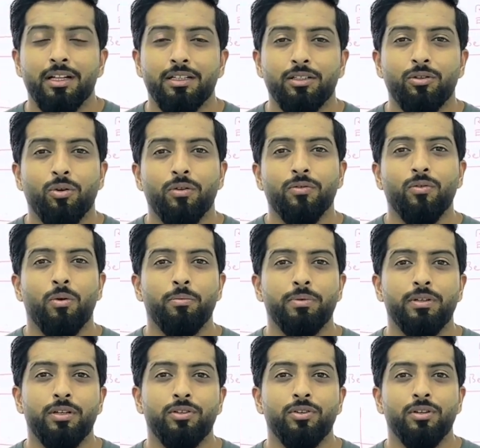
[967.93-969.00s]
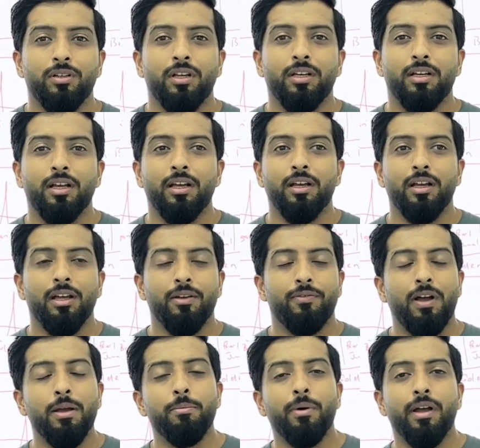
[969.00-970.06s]
There's a lot of competition. Like if
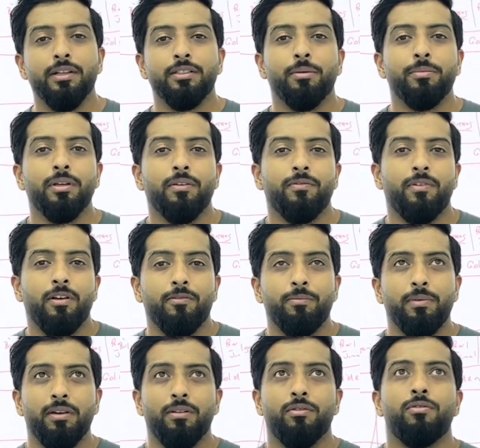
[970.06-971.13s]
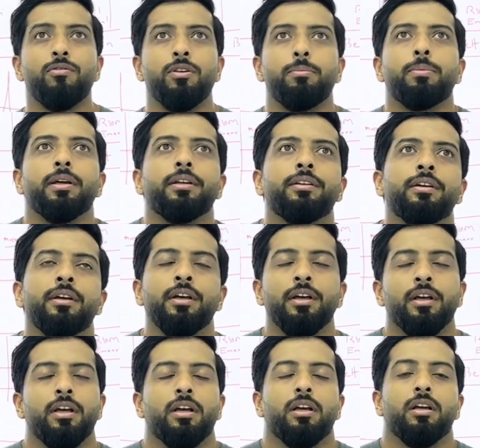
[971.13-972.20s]
I buy something at 5 million, 3-bed,
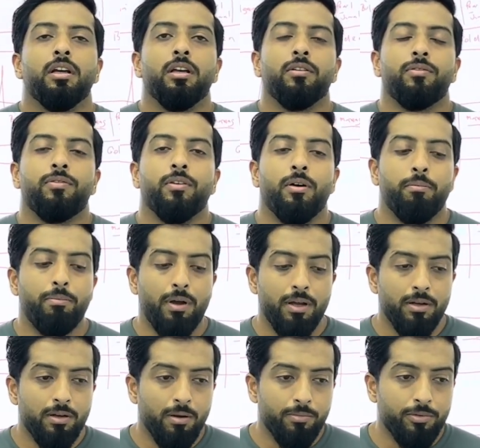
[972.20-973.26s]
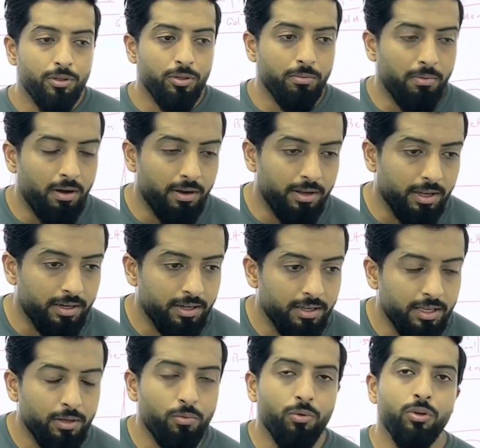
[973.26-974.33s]
if a buyer comes into the market,
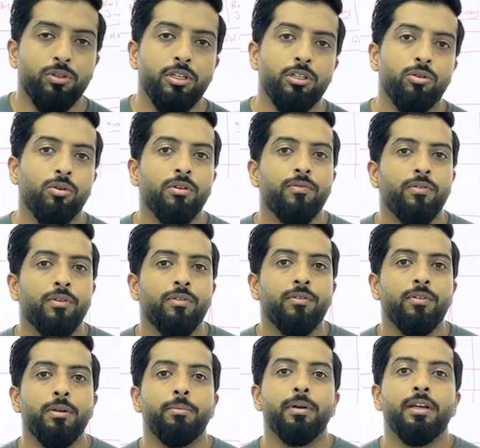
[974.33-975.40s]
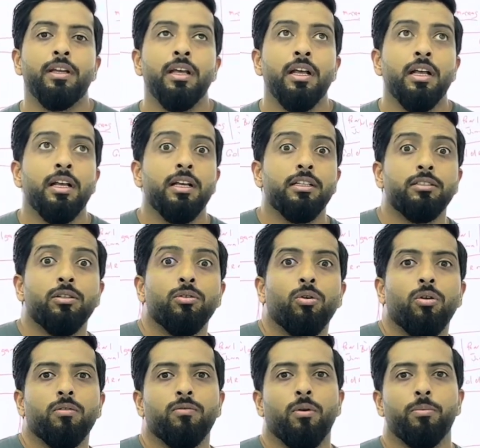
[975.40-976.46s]
he's looking for a 3-bed, there's a
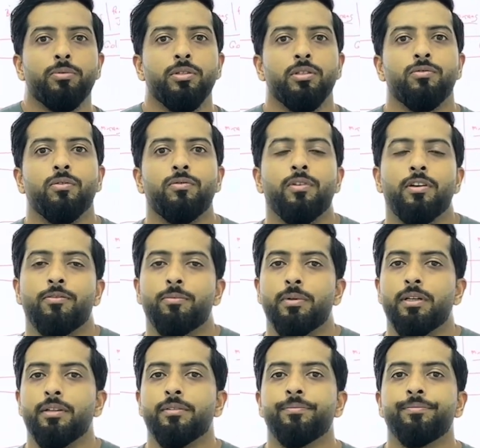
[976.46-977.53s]
lot of options for 5 million.